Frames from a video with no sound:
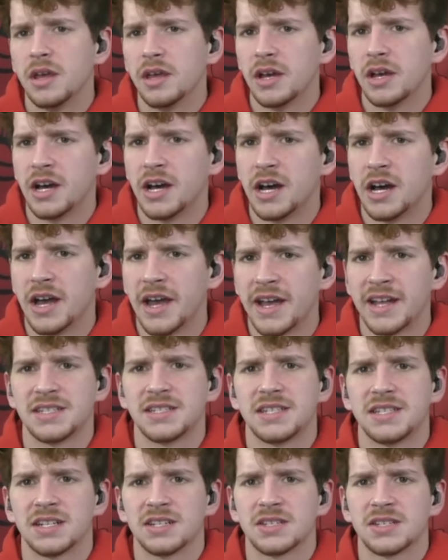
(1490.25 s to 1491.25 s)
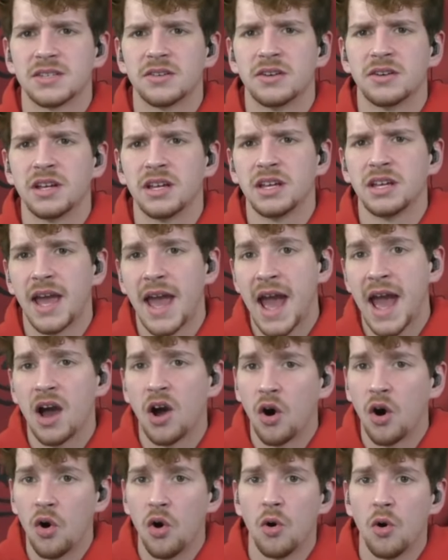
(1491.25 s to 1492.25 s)
at 6:30 at
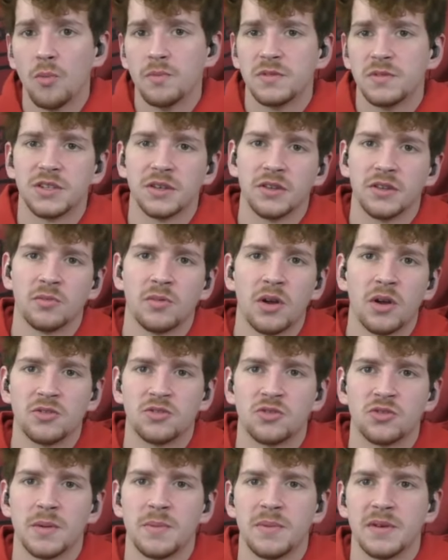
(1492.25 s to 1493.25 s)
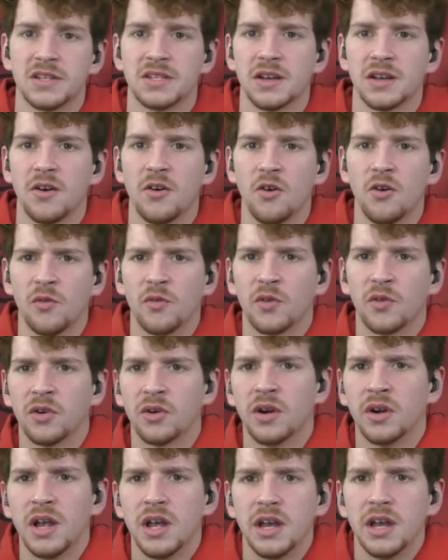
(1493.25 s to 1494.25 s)
home. So the road trip is over.